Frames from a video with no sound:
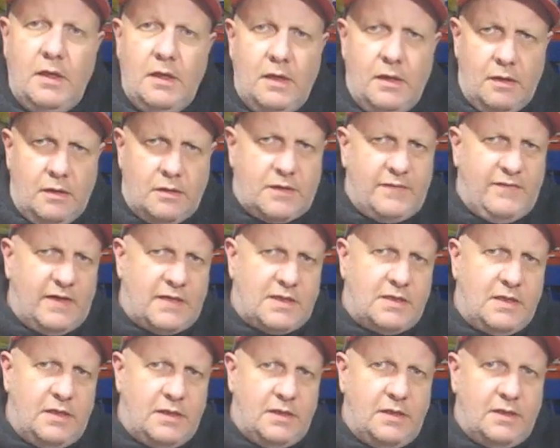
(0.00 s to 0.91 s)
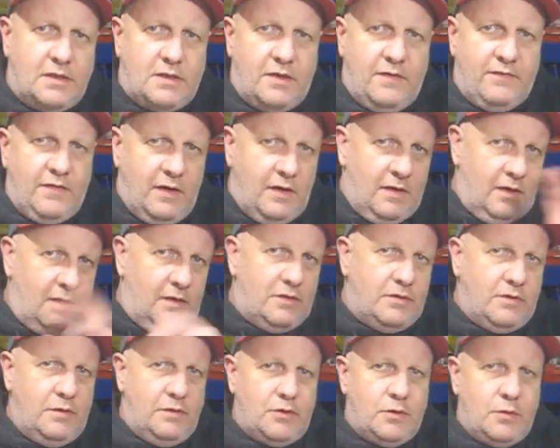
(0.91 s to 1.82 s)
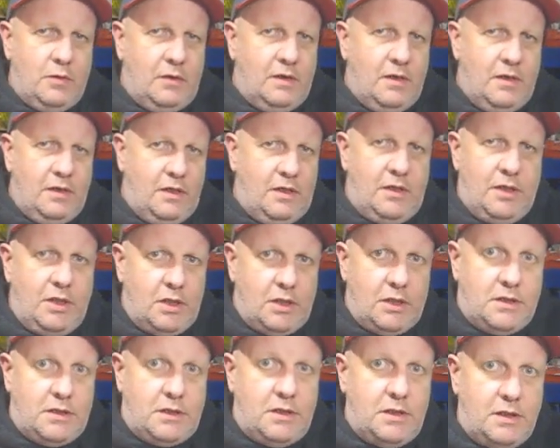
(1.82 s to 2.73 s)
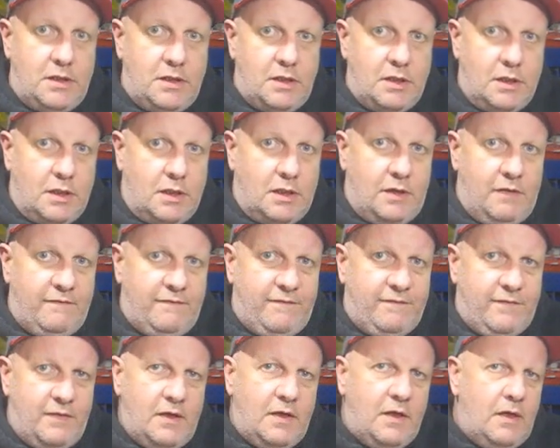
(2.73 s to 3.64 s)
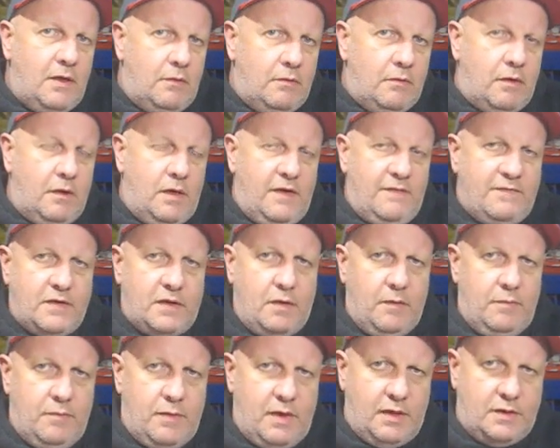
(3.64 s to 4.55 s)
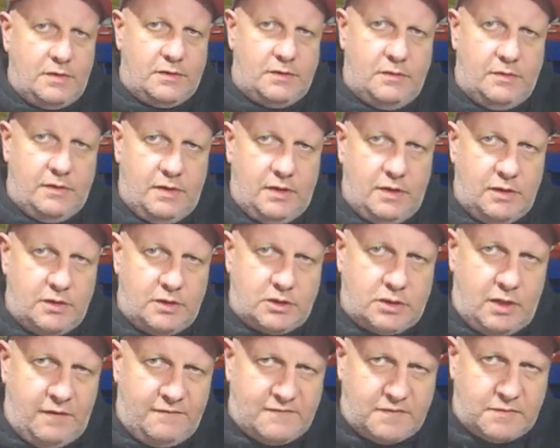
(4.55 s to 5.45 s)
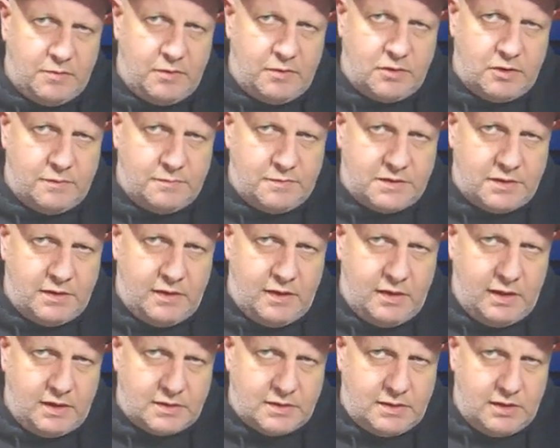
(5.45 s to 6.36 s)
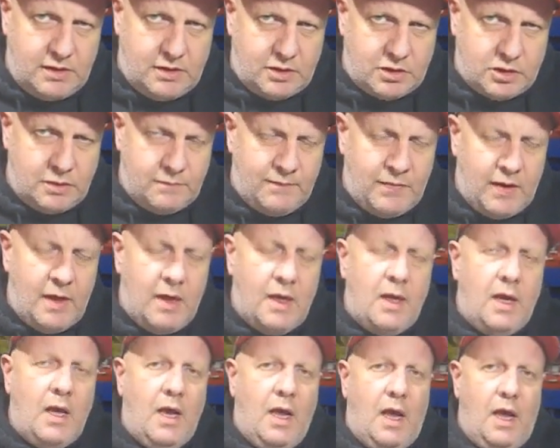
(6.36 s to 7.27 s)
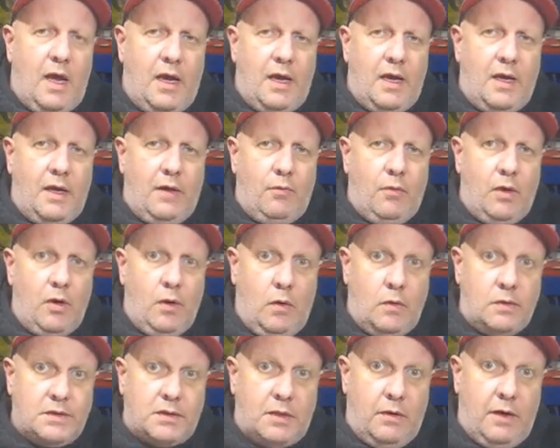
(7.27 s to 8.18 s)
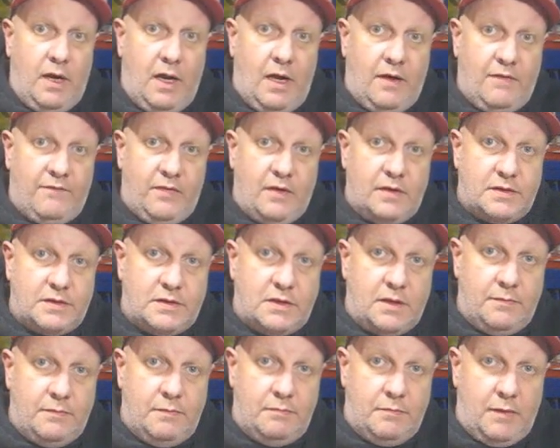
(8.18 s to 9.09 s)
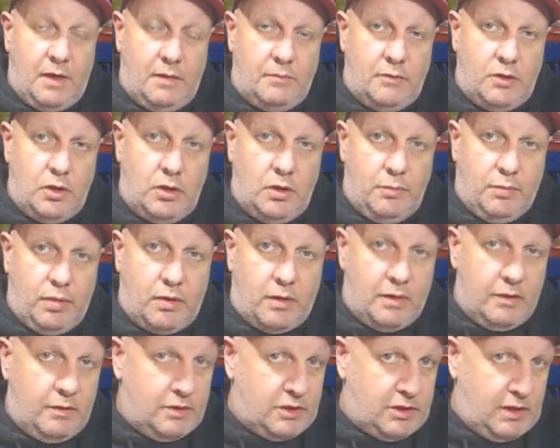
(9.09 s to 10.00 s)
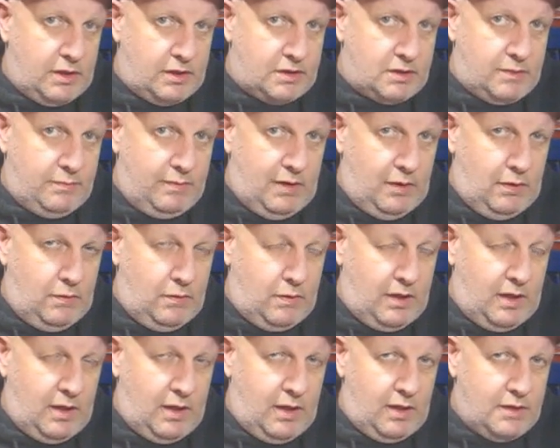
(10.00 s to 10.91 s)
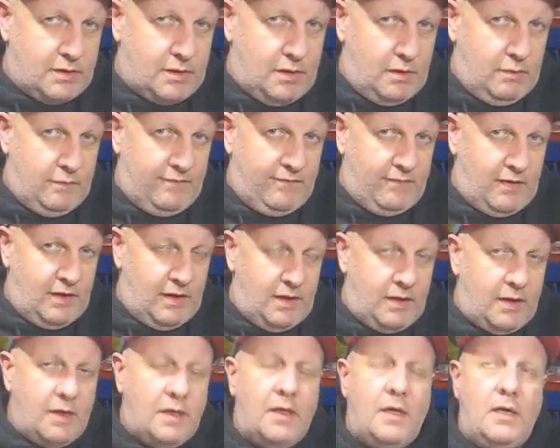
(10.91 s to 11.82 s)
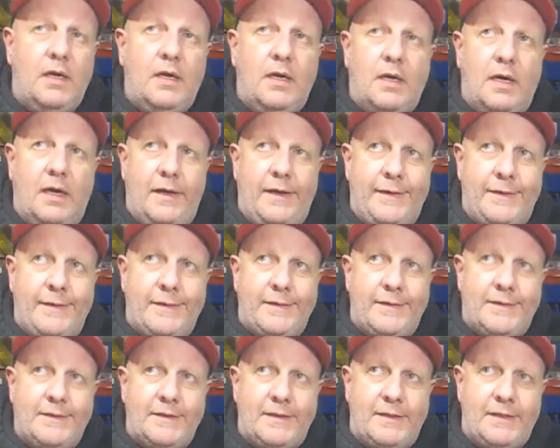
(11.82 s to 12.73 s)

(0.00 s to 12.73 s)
Lots of exciting stuff as usual in TDF. We're going to have to come back to the Shaftsbury drums in the next edition. We'll also have some new projects to be looking at, hopefully, and